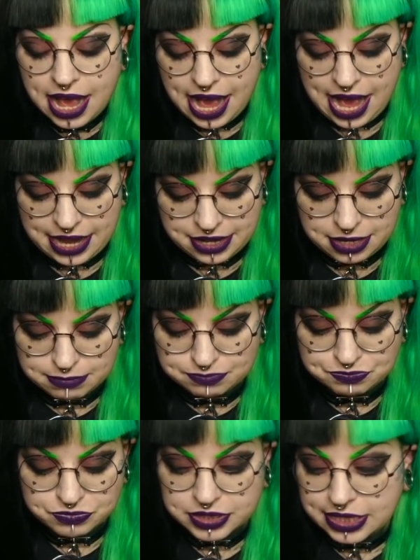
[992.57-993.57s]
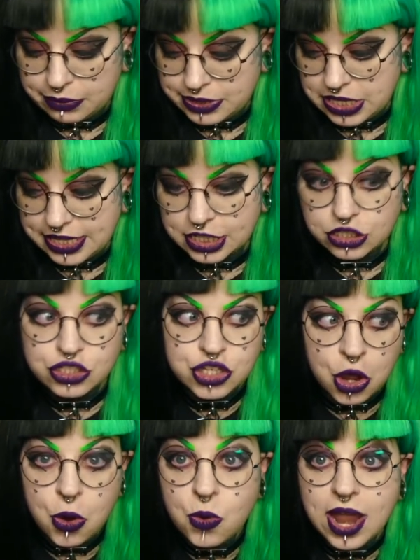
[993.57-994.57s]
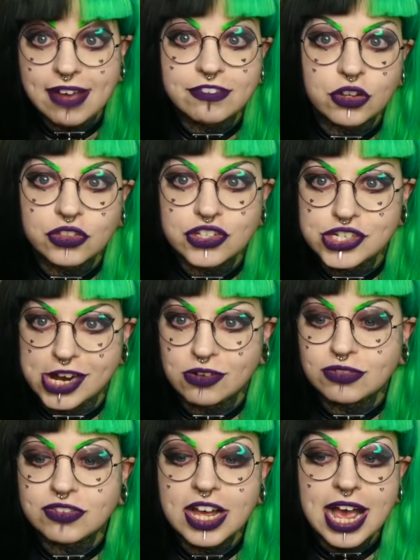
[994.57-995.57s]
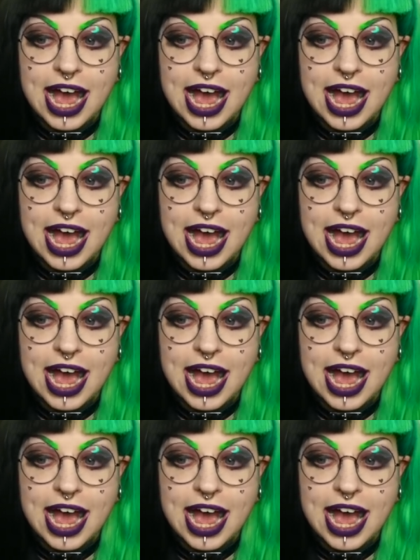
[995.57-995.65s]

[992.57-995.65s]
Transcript: and there was like two left on the shelf,